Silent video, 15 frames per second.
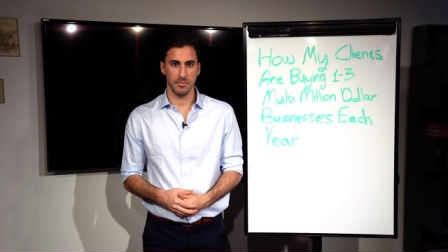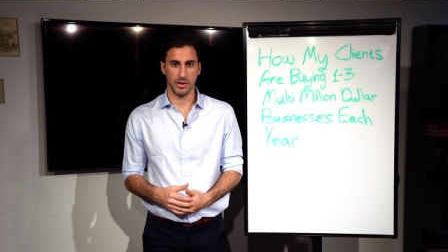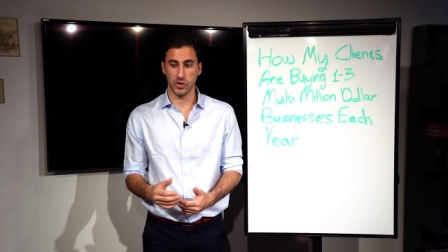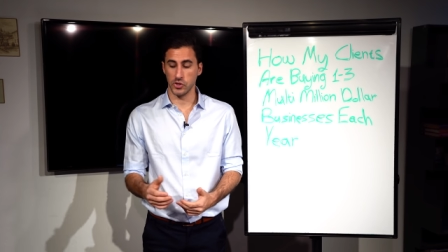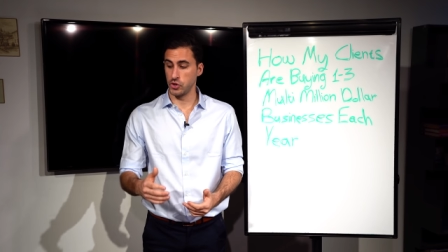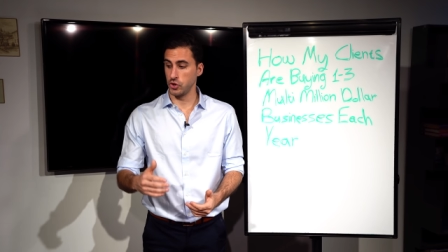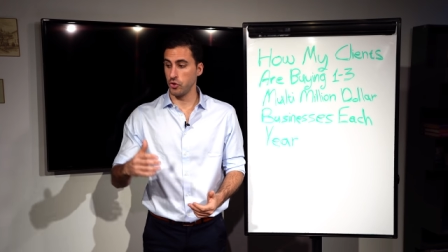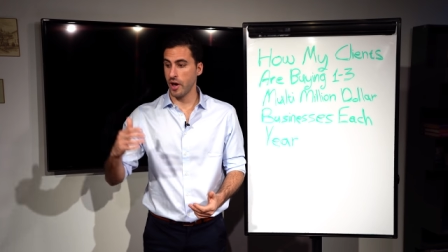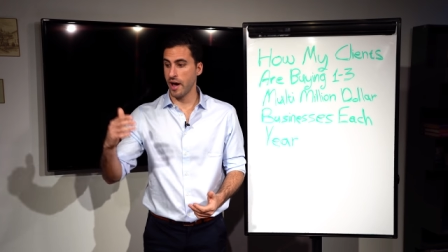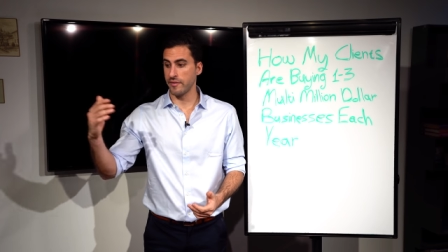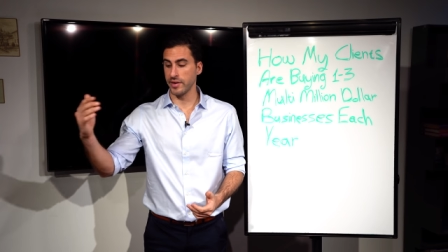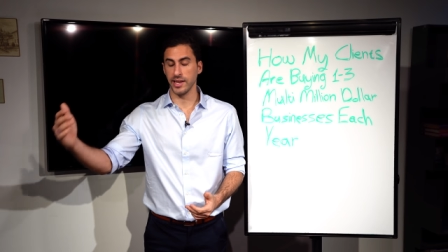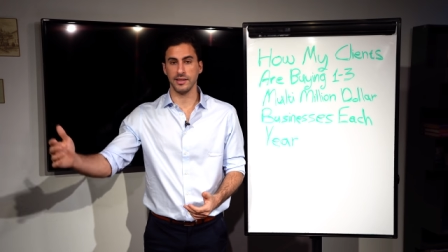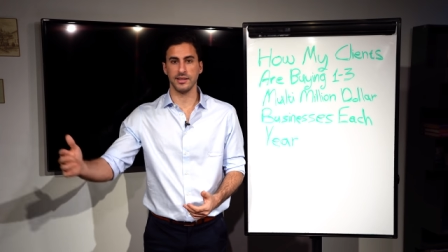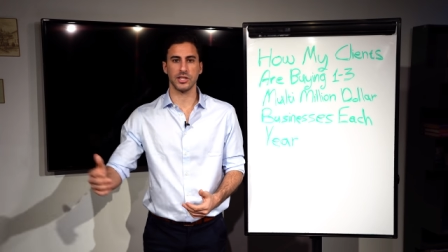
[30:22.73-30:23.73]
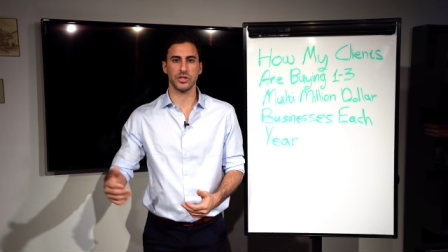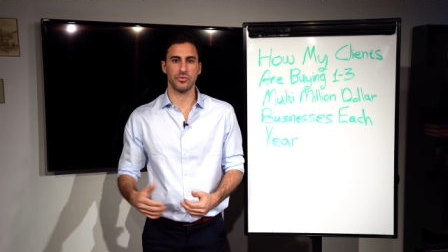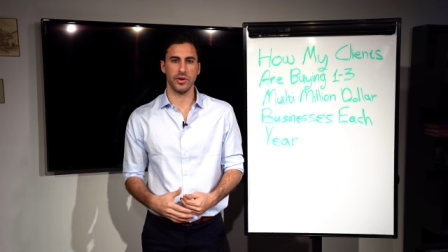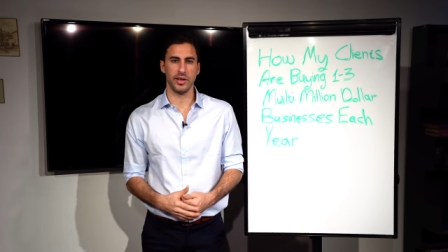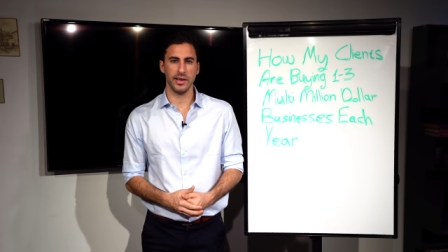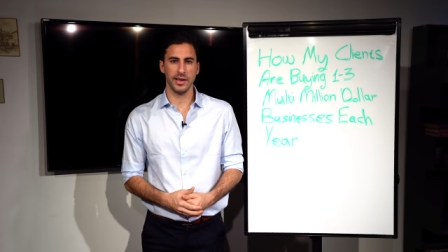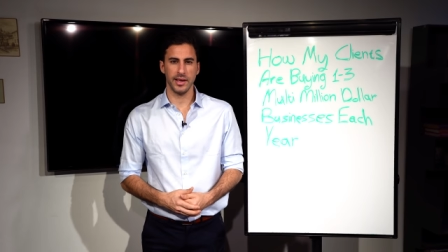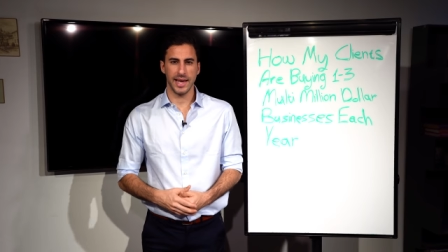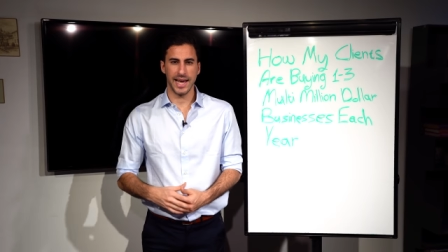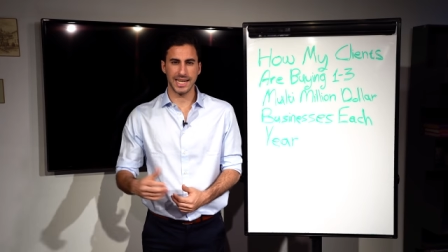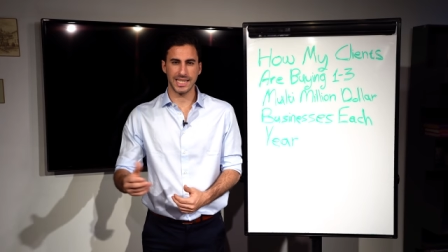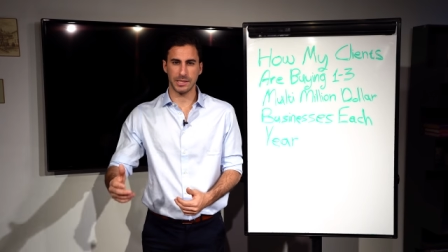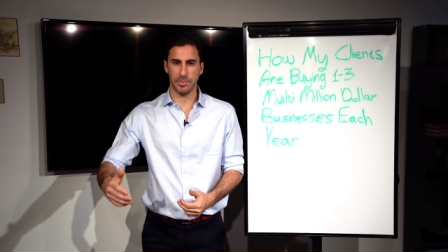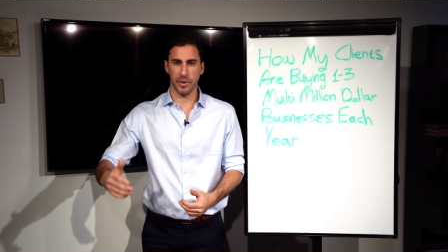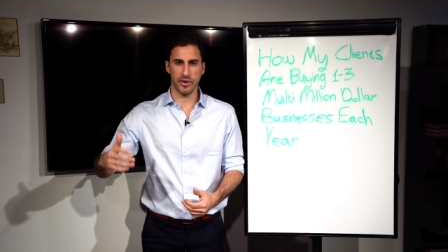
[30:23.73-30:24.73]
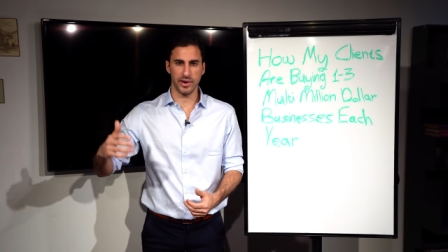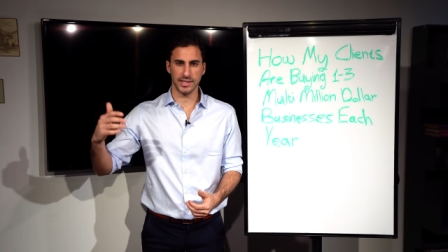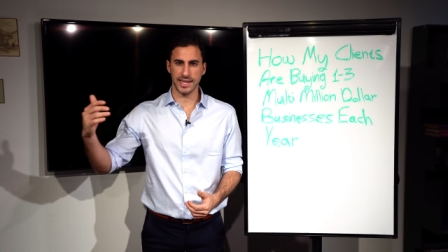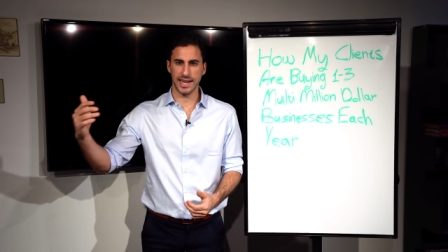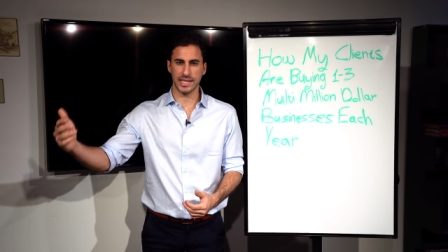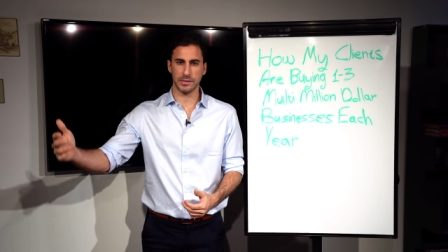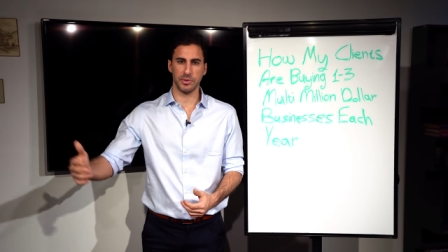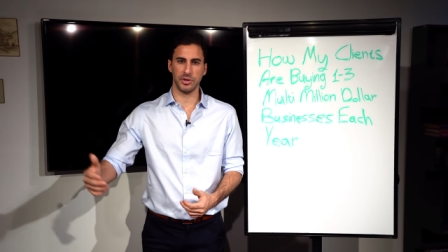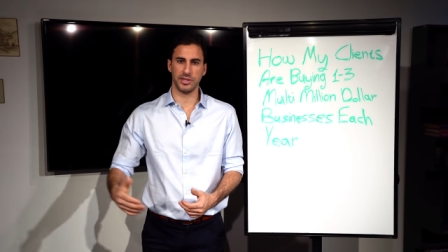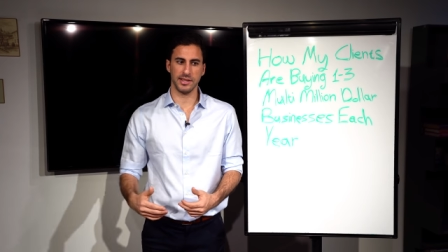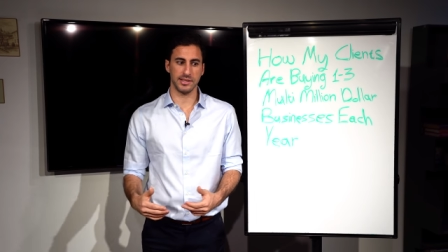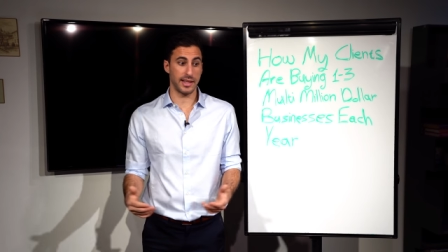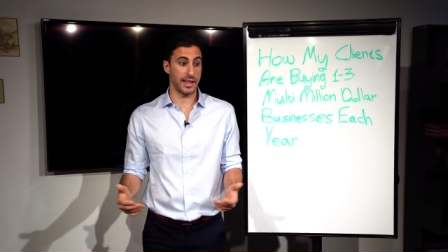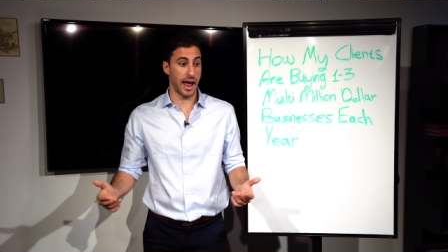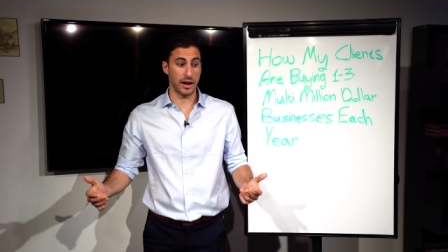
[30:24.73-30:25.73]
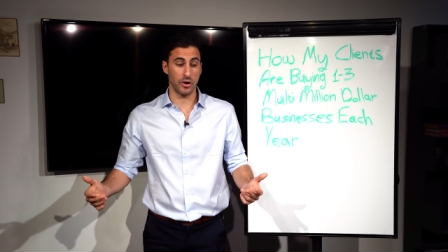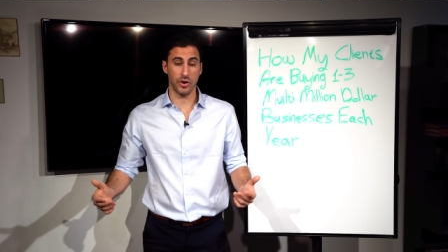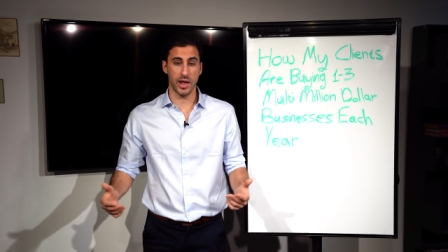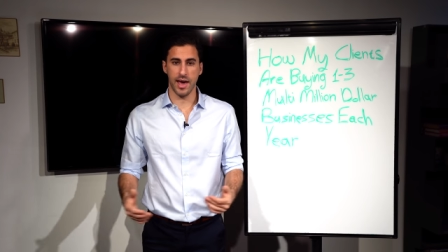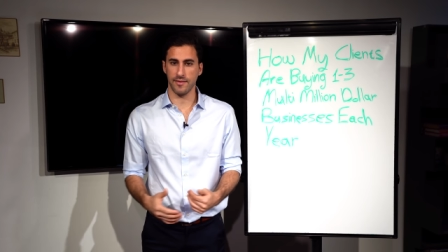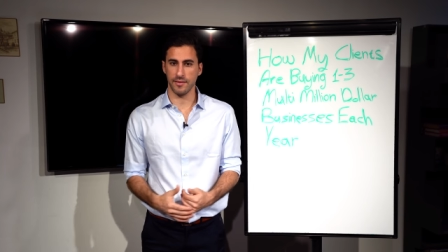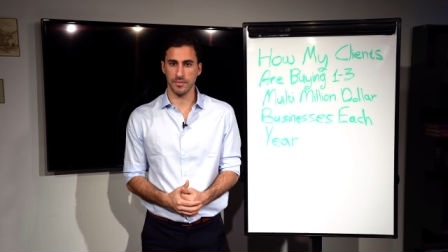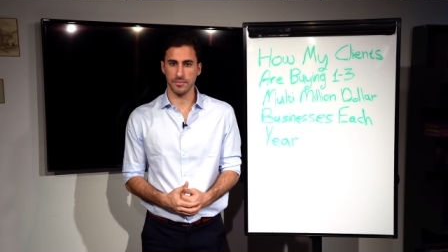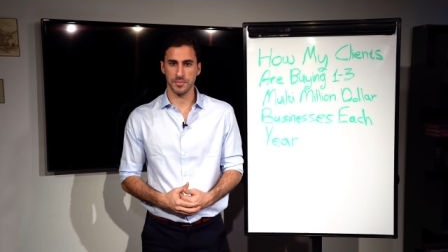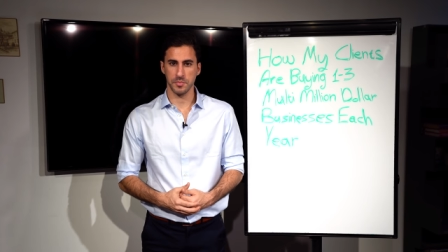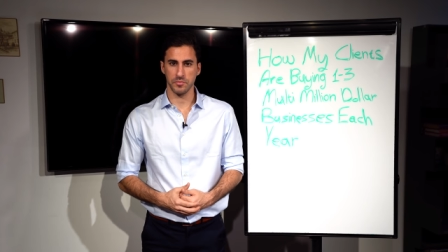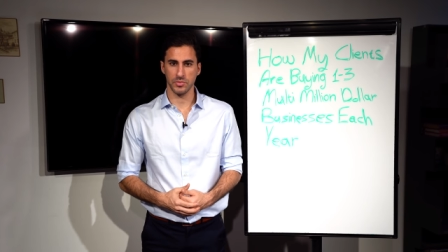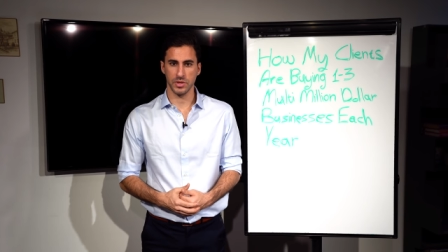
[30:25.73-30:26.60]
because you have industry experience and expertise that I don't have.